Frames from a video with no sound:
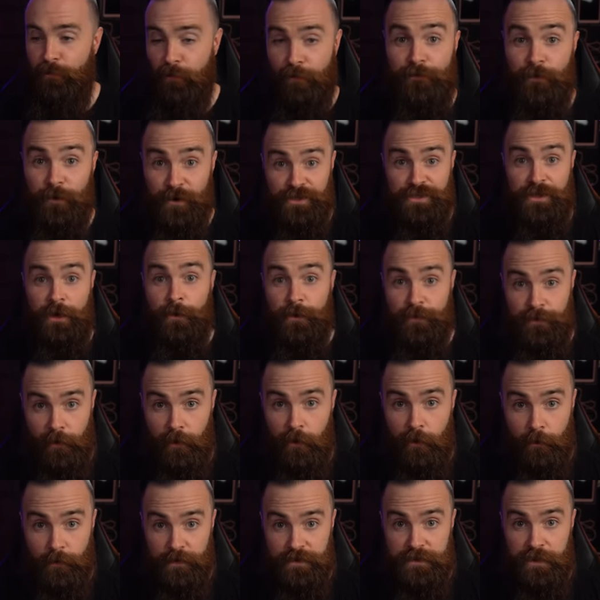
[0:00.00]
first start with the
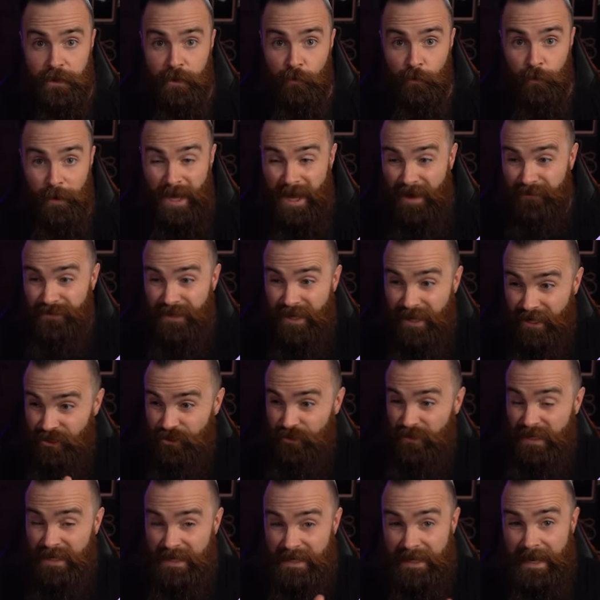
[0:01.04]
host. We have to
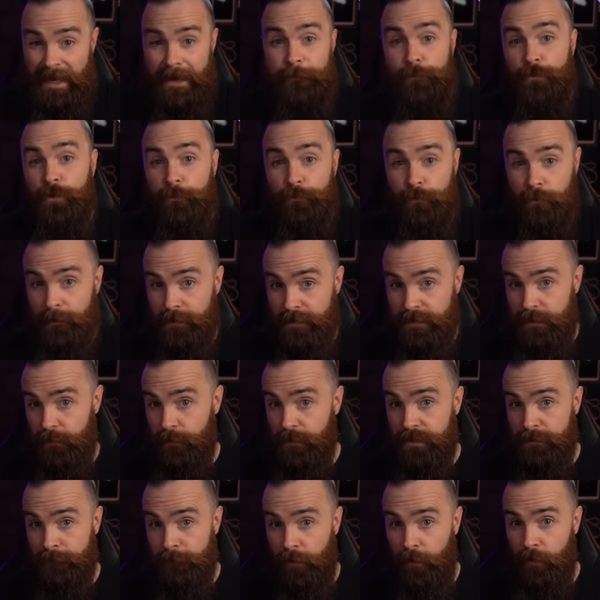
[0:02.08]
actually enable
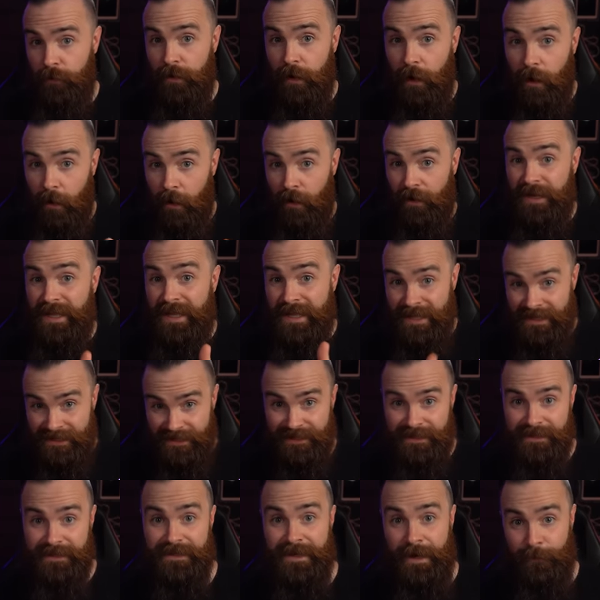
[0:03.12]
promiscuous mode on
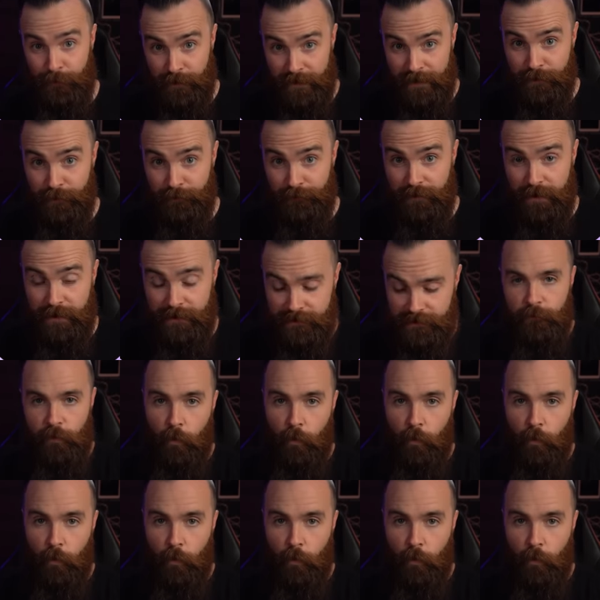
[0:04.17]
its network interface.